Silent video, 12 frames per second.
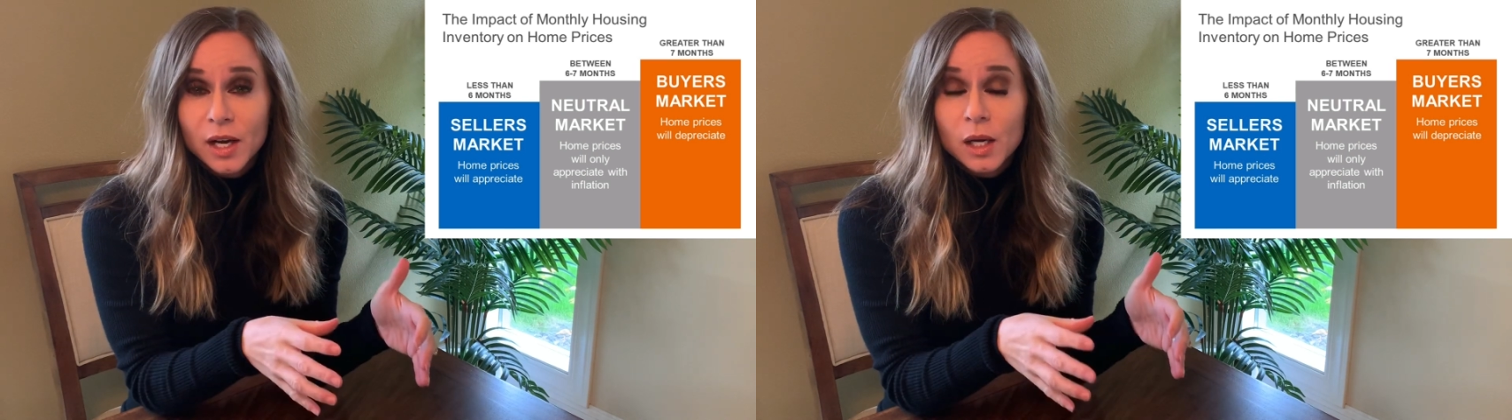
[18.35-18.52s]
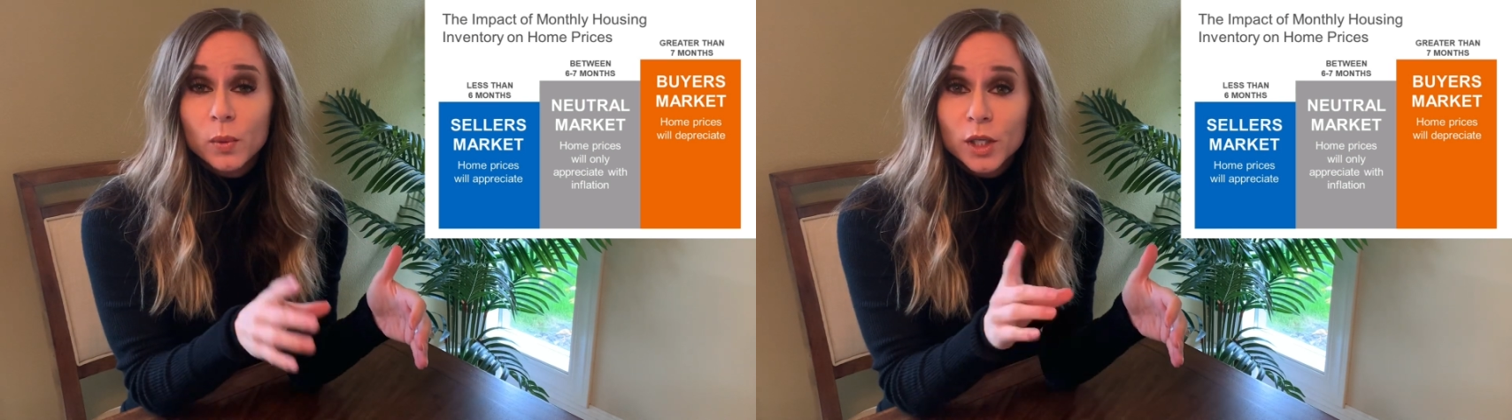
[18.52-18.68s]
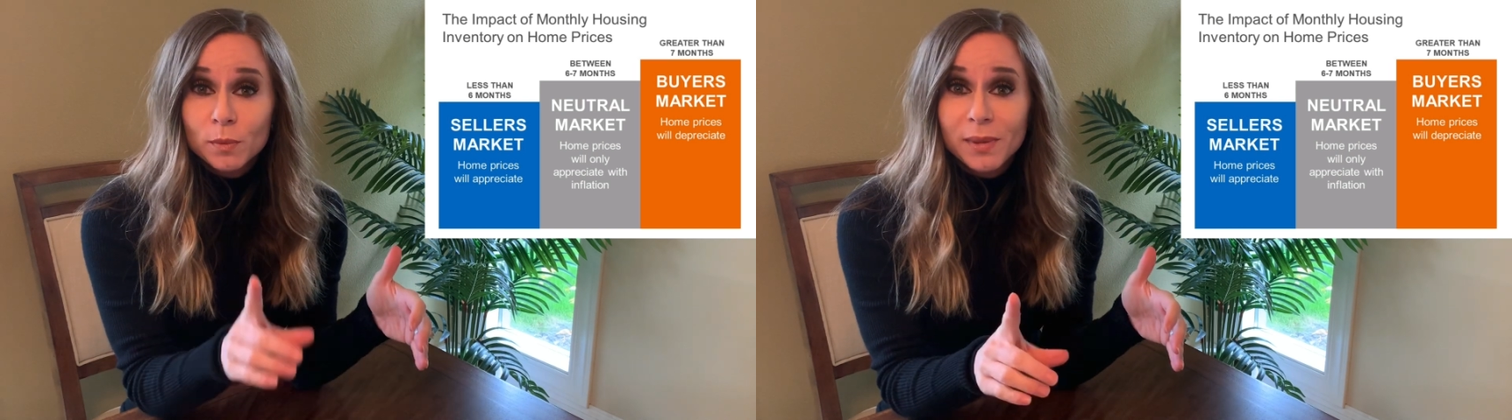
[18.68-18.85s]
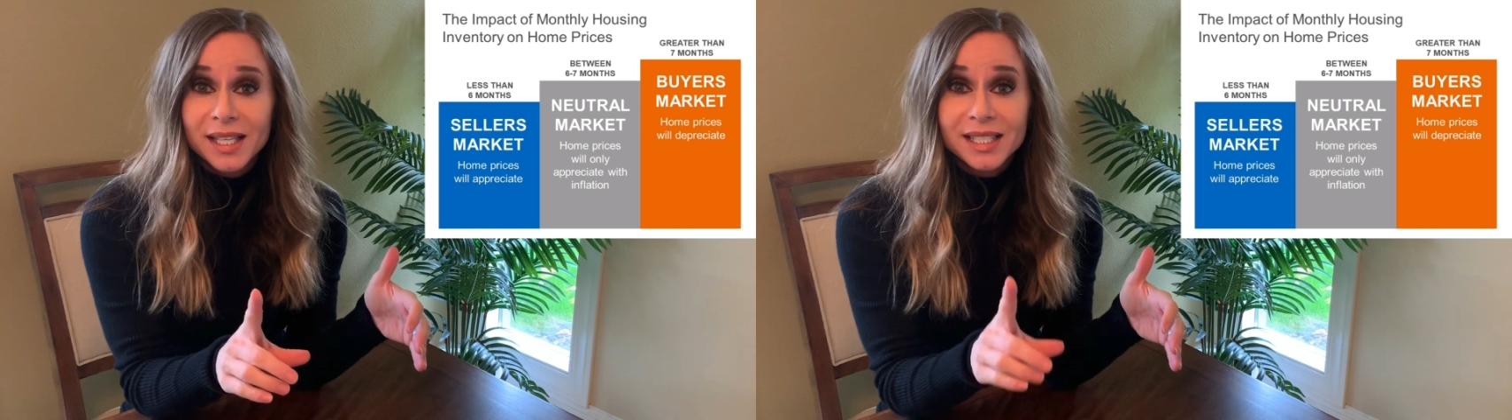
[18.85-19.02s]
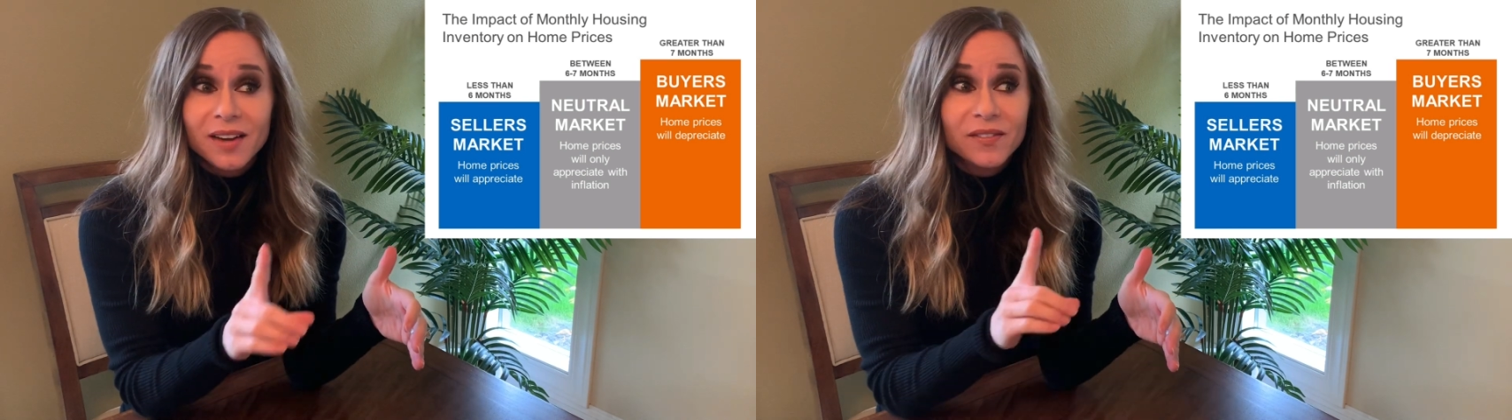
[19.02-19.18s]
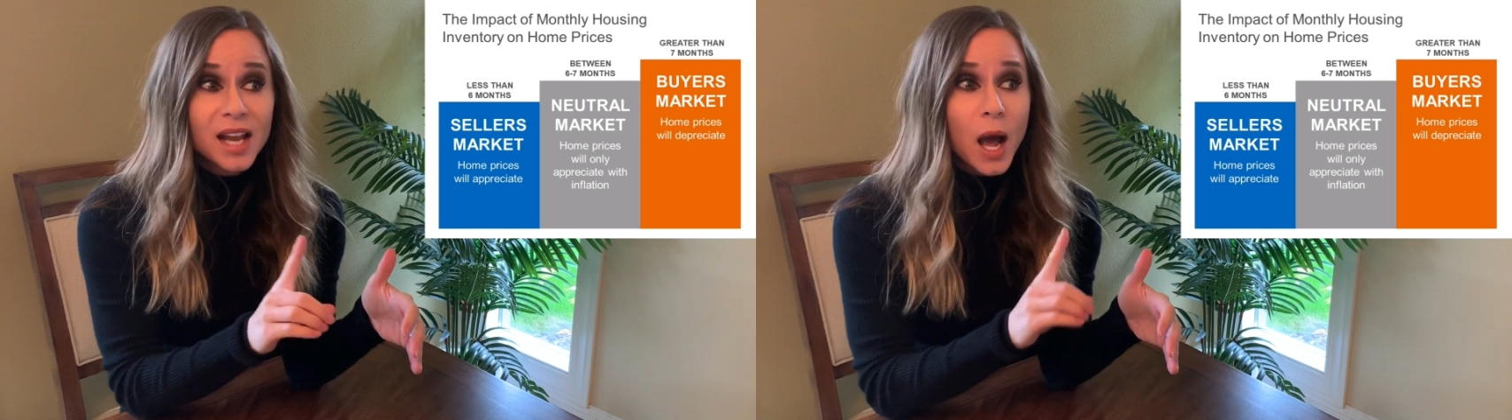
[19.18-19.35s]
which means
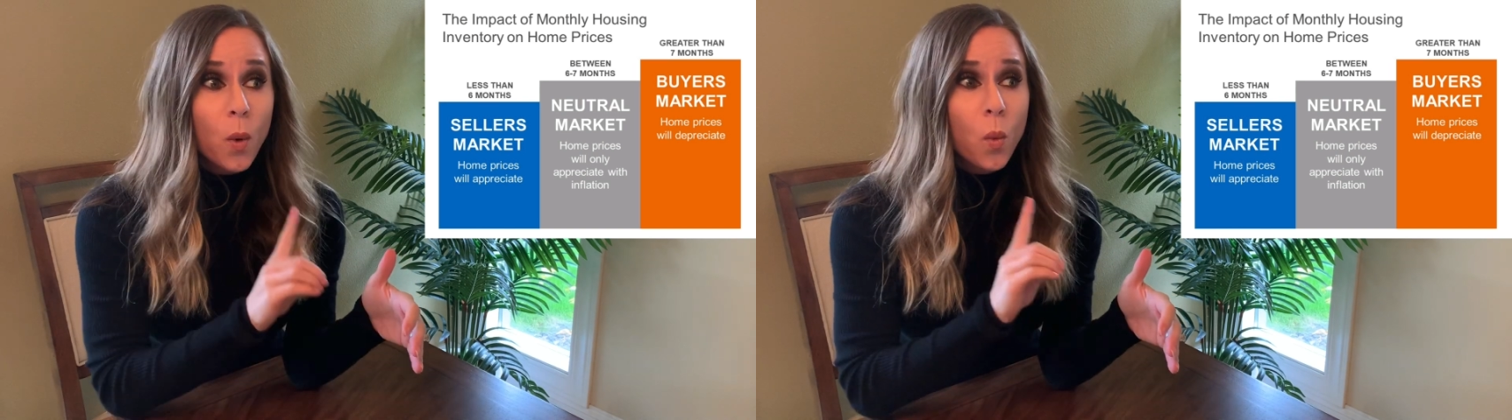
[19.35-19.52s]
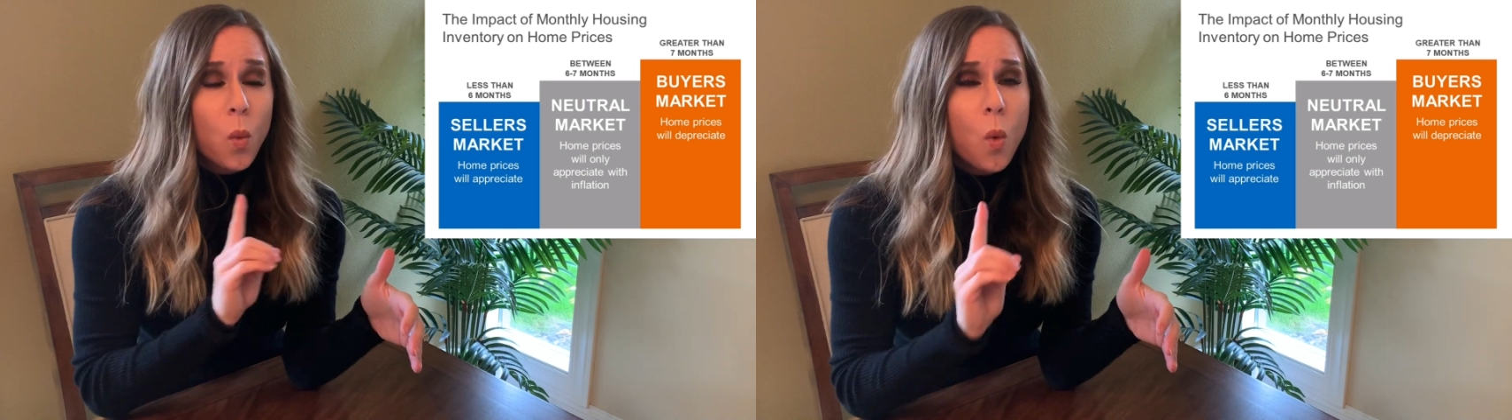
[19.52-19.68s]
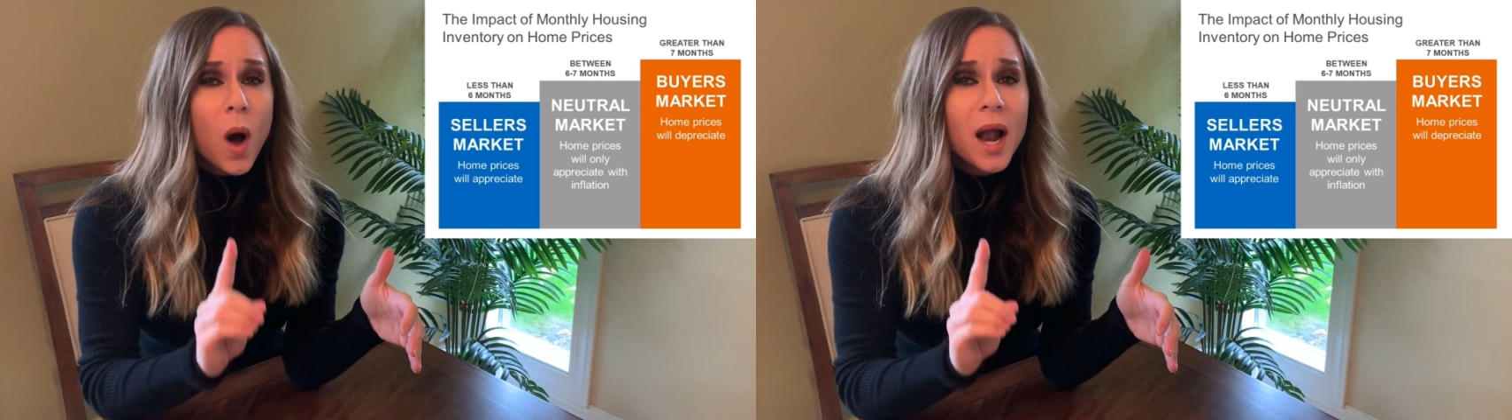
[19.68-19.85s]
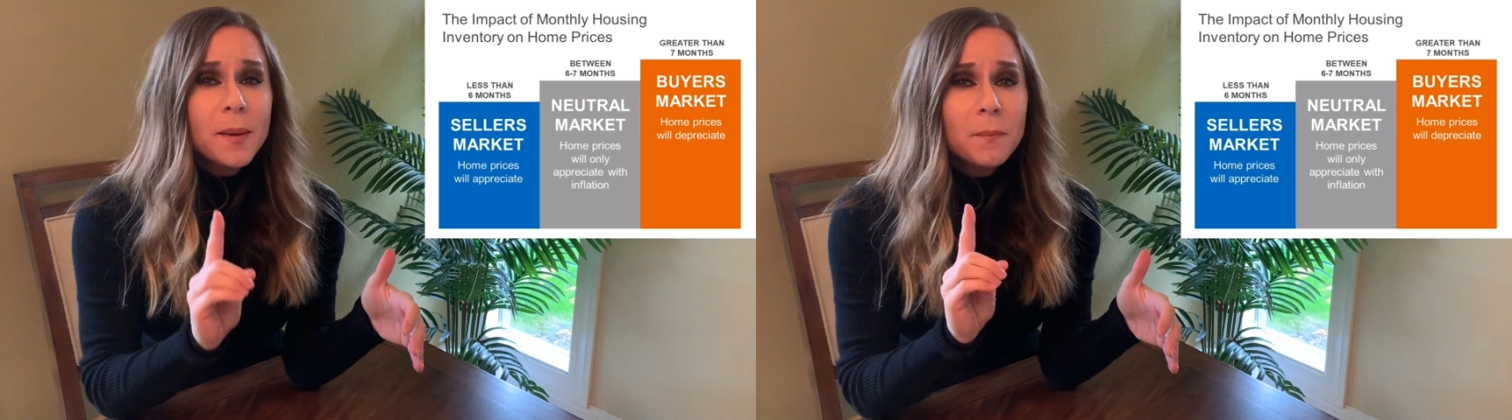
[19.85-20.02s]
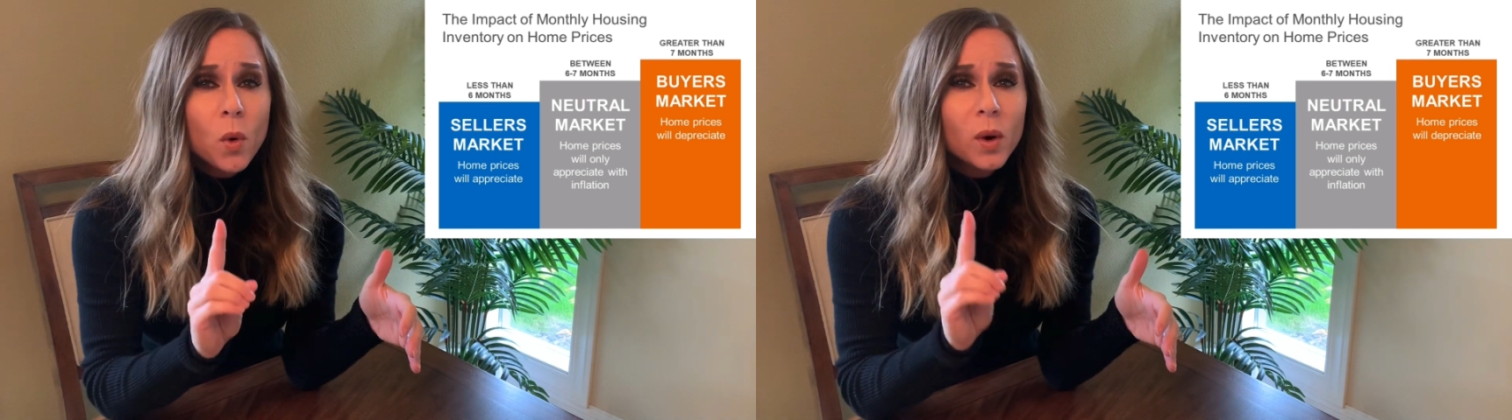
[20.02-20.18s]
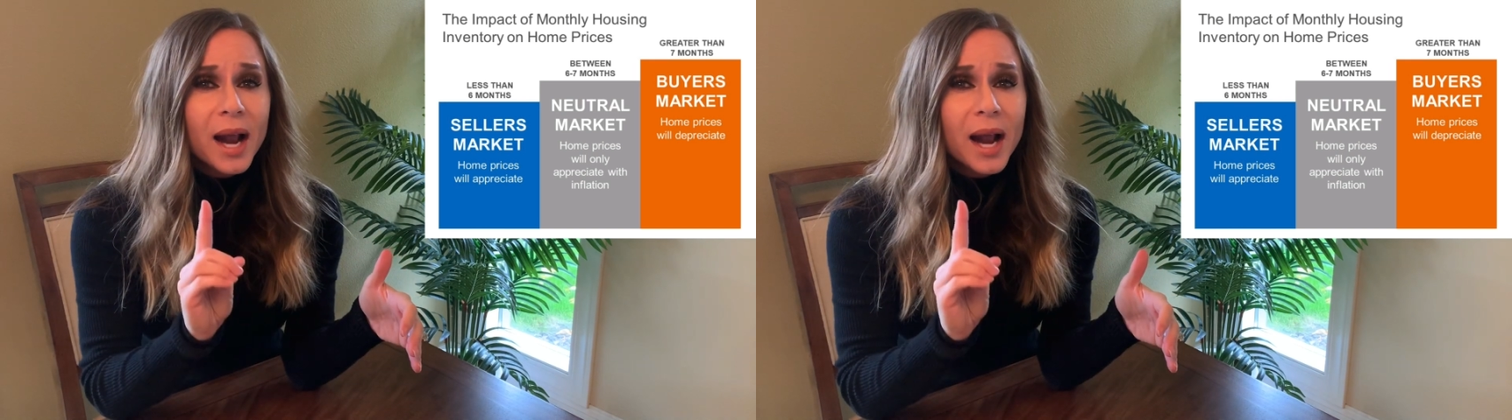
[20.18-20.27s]
if not one more